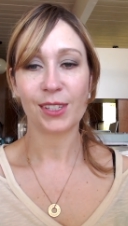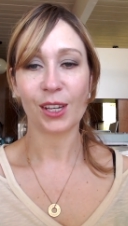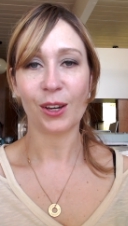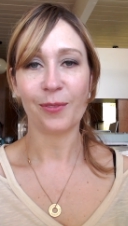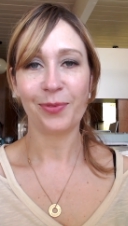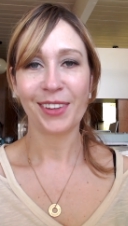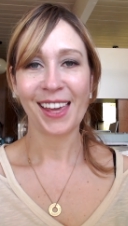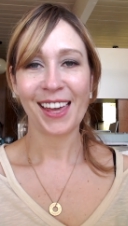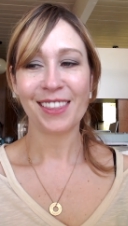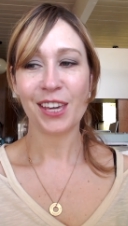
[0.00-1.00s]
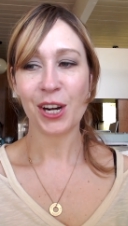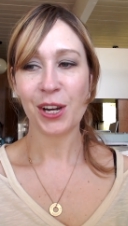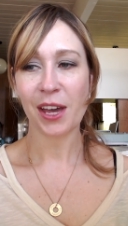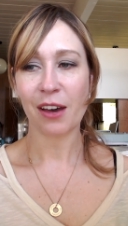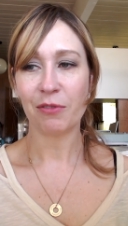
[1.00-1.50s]
So there
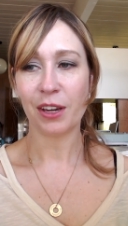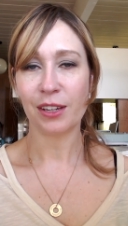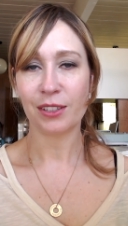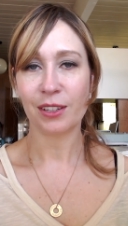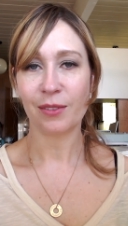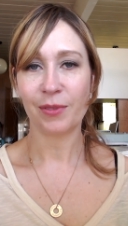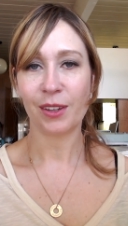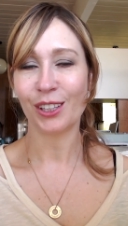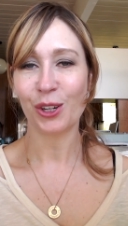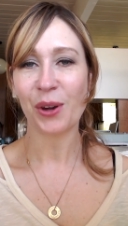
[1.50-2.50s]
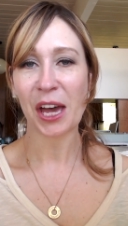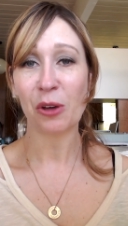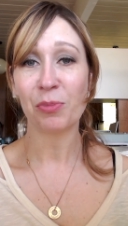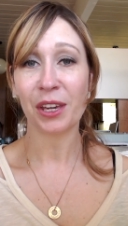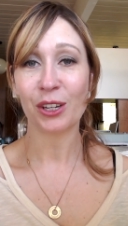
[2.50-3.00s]
you have it. A little
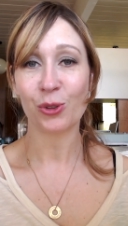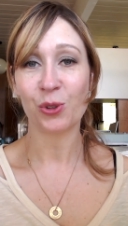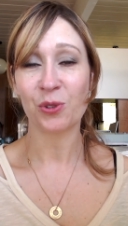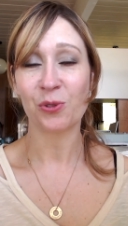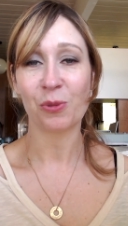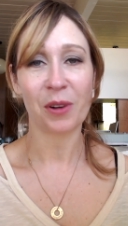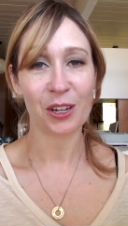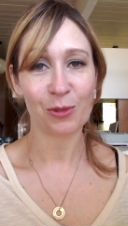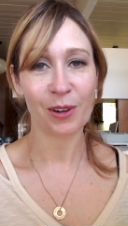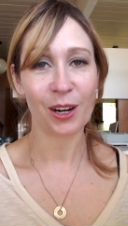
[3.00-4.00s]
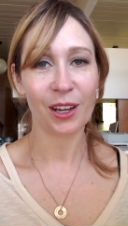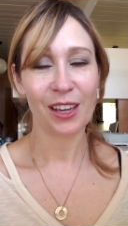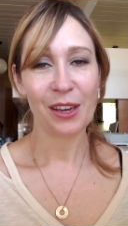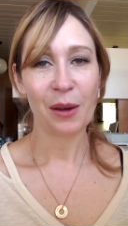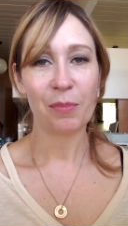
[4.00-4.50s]
helping tool for Poshmark,
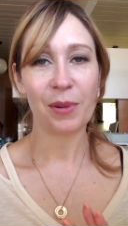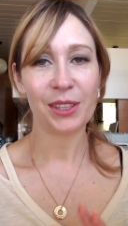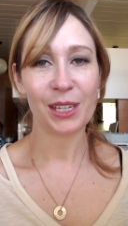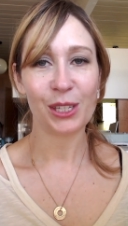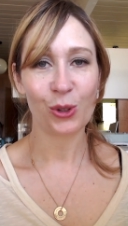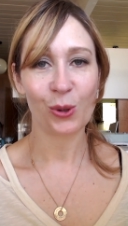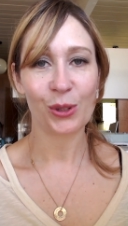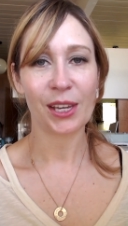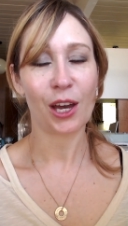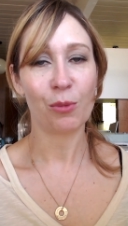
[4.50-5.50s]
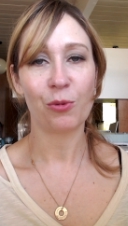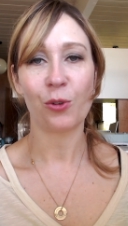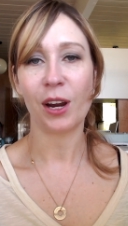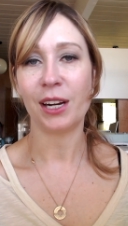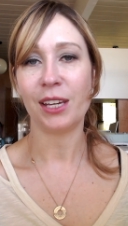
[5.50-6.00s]
but these tools help
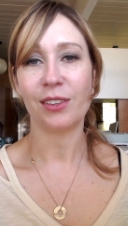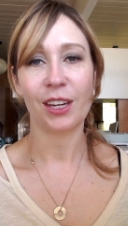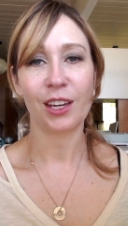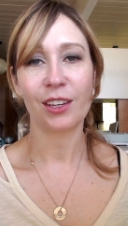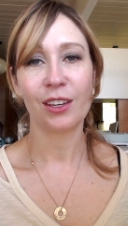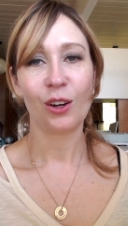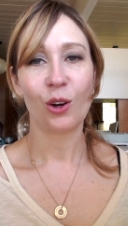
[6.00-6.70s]
for anything.